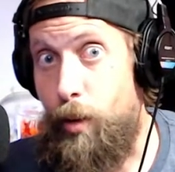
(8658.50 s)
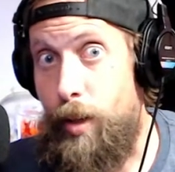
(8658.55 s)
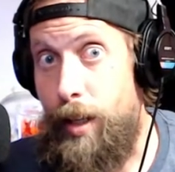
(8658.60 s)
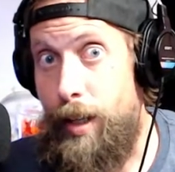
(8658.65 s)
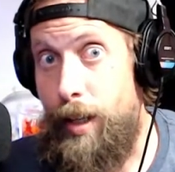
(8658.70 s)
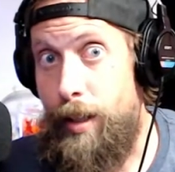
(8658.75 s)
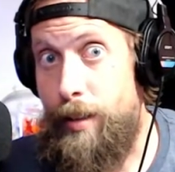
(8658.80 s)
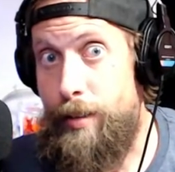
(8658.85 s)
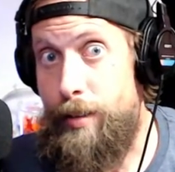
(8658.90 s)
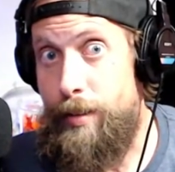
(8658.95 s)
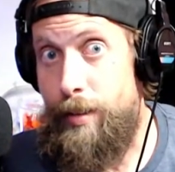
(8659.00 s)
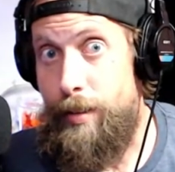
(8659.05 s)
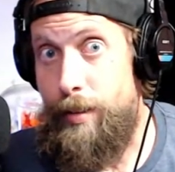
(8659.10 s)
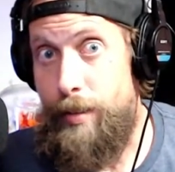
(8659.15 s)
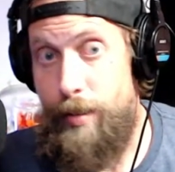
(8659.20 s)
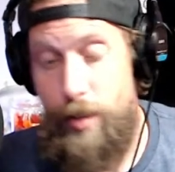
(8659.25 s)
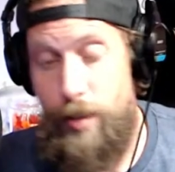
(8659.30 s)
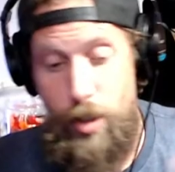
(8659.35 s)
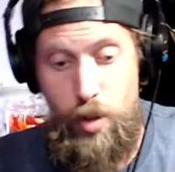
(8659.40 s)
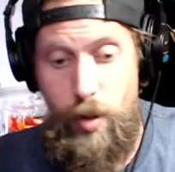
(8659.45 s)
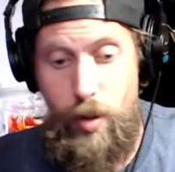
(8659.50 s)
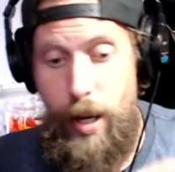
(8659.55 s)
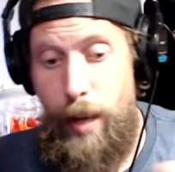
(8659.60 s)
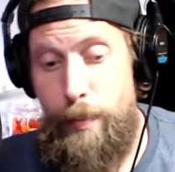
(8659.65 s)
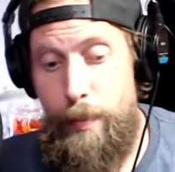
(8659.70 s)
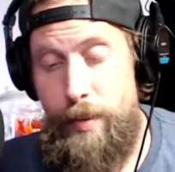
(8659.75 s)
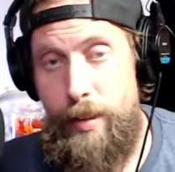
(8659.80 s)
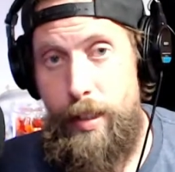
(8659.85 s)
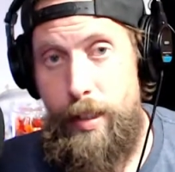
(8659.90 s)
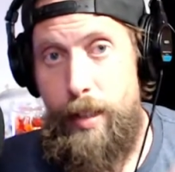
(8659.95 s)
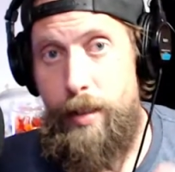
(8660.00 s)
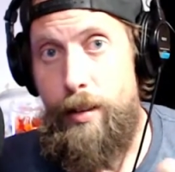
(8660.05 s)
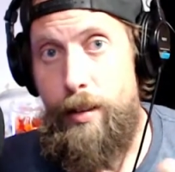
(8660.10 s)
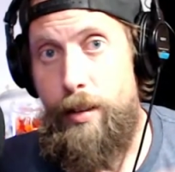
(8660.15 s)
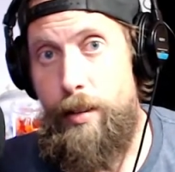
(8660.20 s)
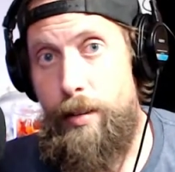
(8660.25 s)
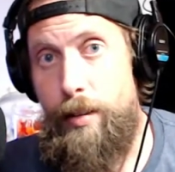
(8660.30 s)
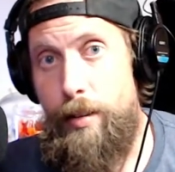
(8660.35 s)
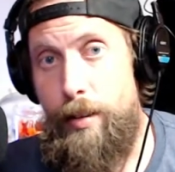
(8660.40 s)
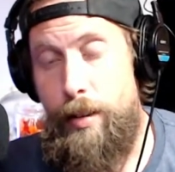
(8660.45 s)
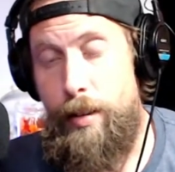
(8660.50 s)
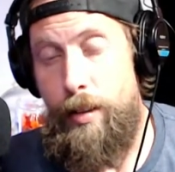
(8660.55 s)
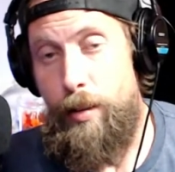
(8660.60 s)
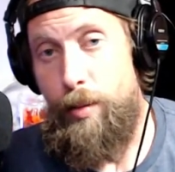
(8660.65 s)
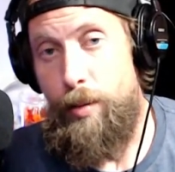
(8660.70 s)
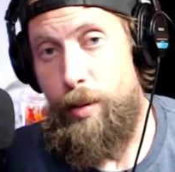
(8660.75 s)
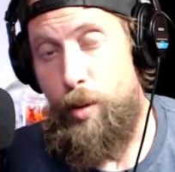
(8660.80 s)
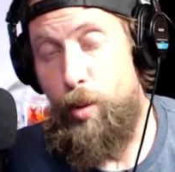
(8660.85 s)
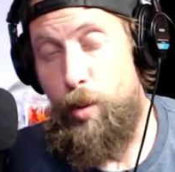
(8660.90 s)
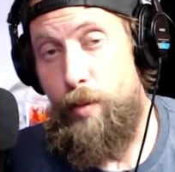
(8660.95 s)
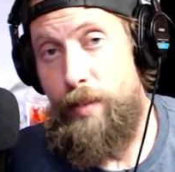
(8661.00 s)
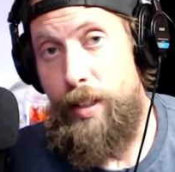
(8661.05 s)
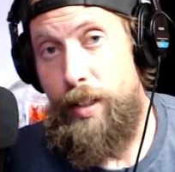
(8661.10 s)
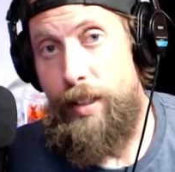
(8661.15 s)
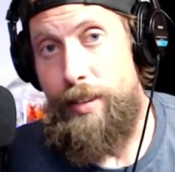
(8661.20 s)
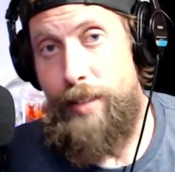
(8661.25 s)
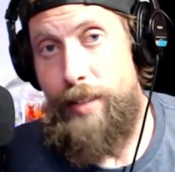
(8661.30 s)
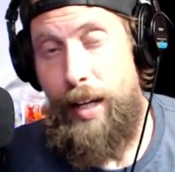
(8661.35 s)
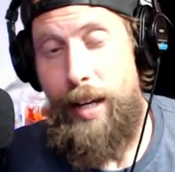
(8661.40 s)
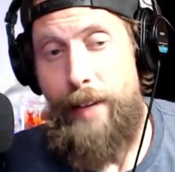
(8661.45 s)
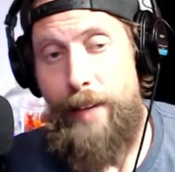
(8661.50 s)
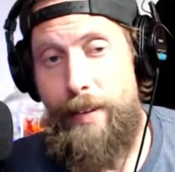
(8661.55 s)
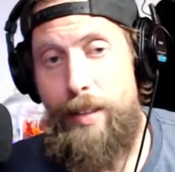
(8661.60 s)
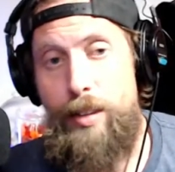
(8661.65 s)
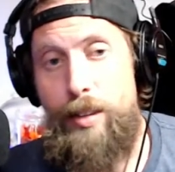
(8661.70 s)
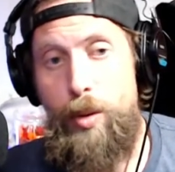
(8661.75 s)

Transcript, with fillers: Okay, because it's trapped in that, you know, the goofy design.